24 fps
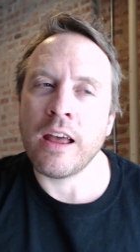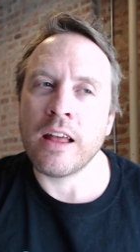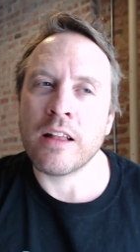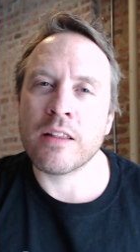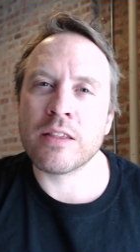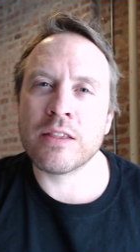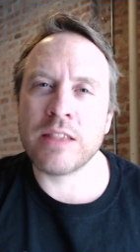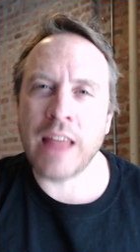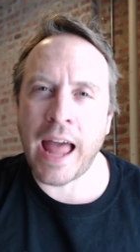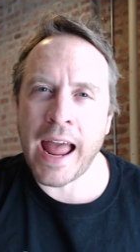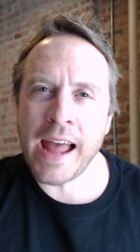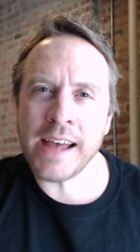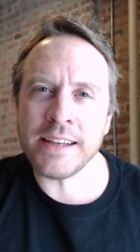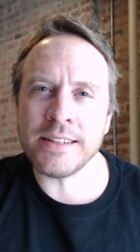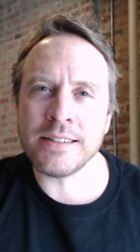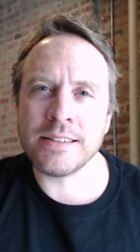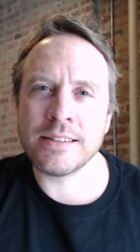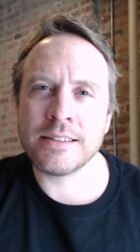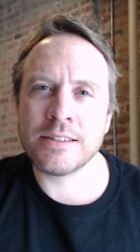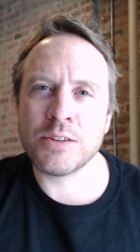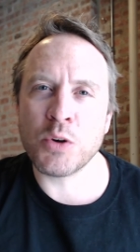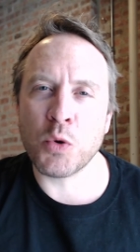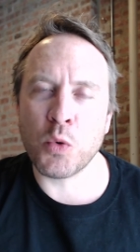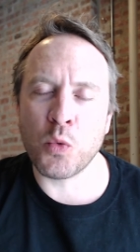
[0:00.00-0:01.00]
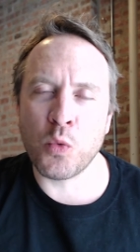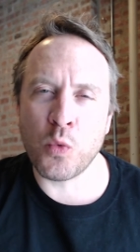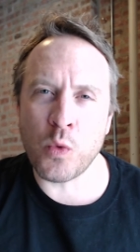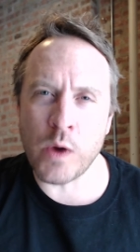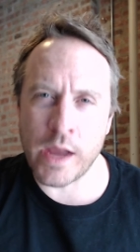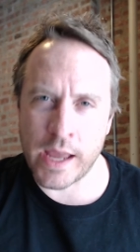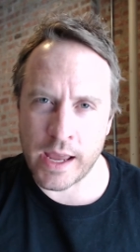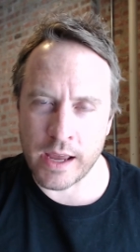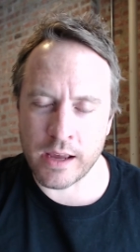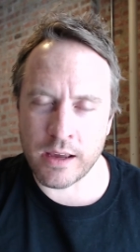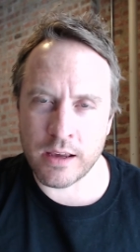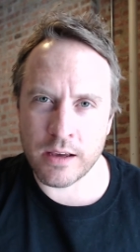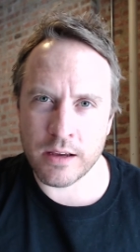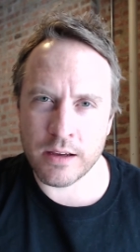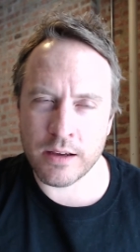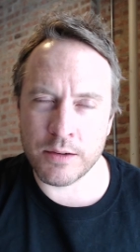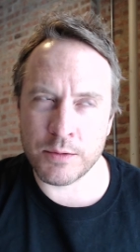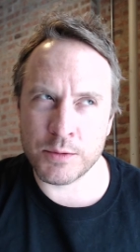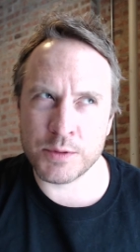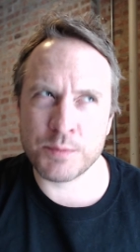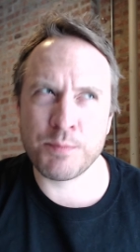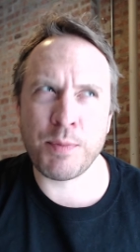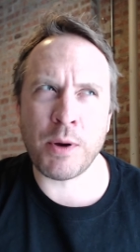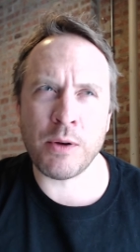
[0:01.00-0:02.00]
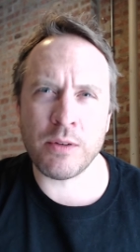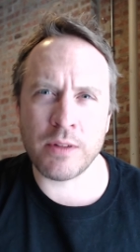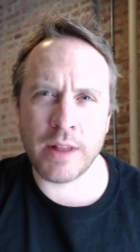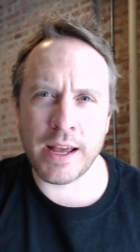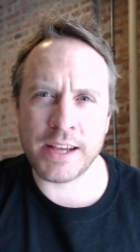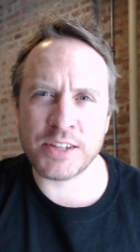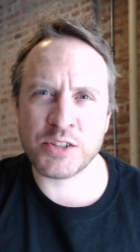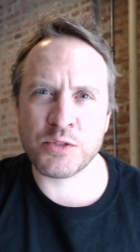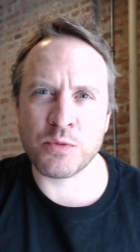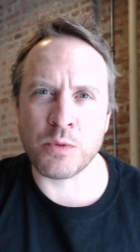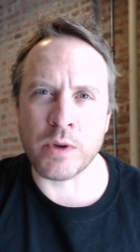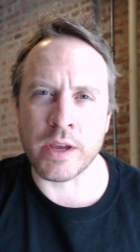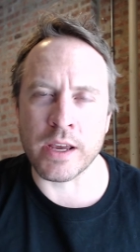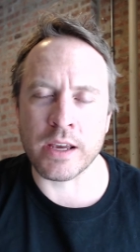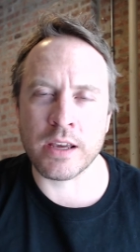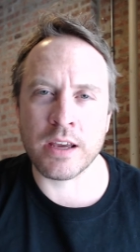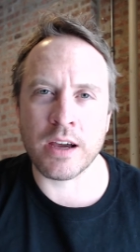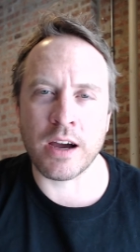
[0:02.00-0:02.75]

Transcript: Last week, it was about last week,